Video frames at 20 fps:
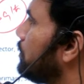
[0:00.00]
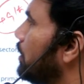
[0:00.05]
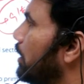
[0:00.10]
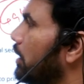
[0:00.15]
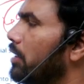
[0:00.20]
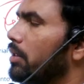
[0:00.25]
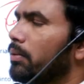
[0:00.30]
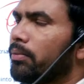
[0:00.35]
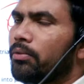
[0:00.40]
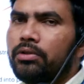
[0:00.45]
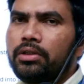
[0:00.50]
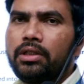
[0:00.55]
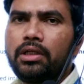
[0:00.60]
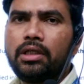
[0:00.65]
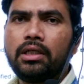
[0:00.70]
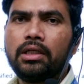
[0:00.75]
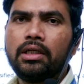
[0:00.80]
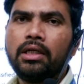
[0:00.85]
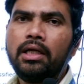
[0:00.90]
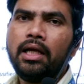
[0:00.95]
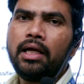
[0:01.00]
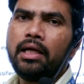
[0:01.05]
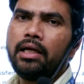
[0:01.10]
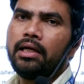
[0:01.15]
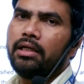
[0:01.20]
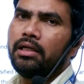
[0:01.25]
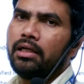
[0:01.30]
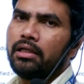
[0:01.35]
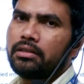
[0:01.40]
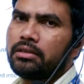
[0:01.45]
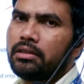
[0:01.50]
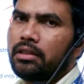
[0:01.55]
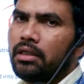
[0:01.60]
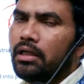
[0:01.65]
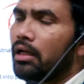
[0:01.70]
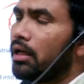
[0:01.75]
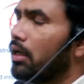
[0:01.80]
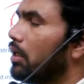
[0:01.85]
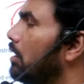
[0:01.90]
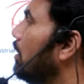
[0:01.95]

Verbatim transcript: study about the industrial